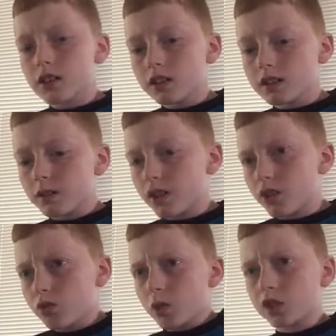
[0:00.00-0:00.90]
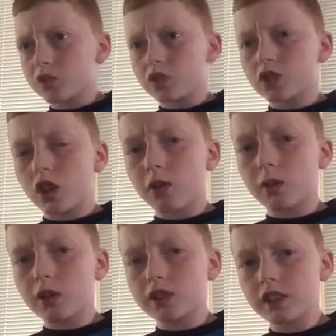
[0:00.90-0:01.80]
someone who works for Star
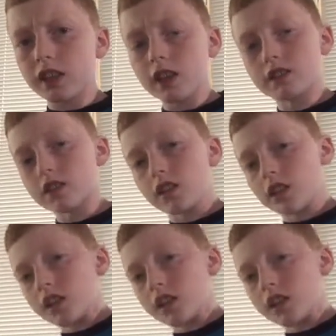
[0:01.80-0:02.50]
Wars, I guess.